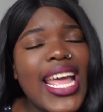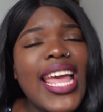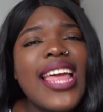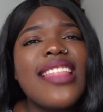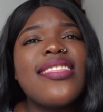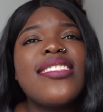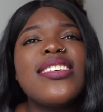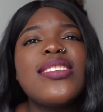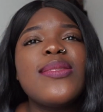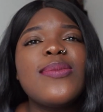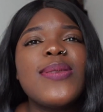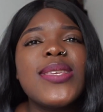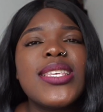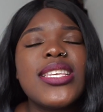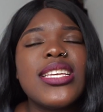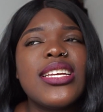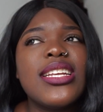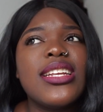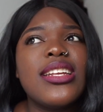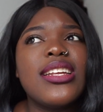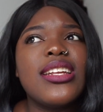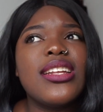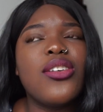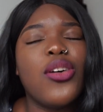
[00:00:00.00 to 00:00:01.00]
and this was
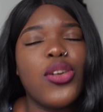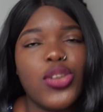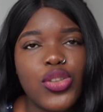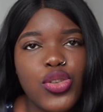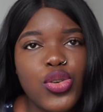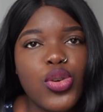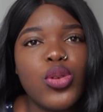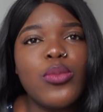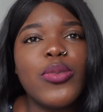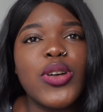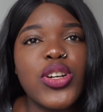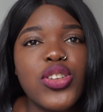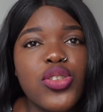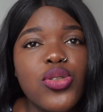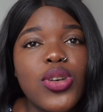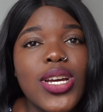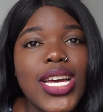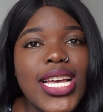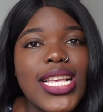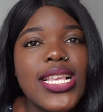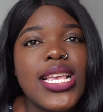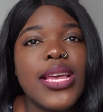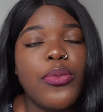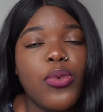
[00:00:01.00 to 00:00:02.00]
in October so
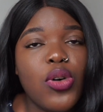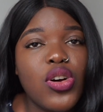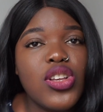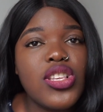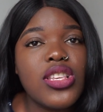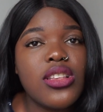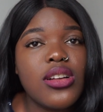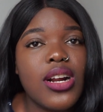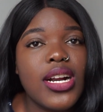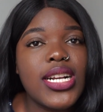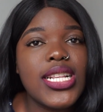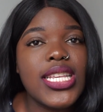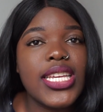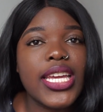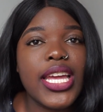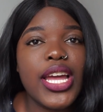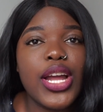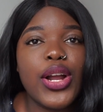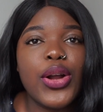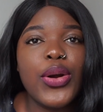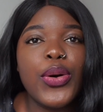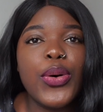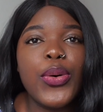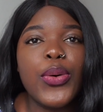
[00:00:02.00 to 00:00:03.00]
it, it was starting to
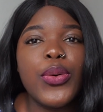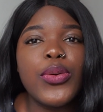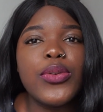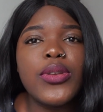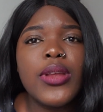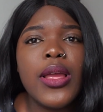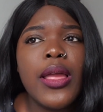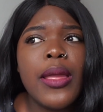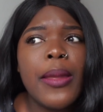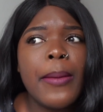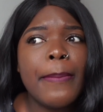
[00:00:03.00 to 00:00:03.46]
get cold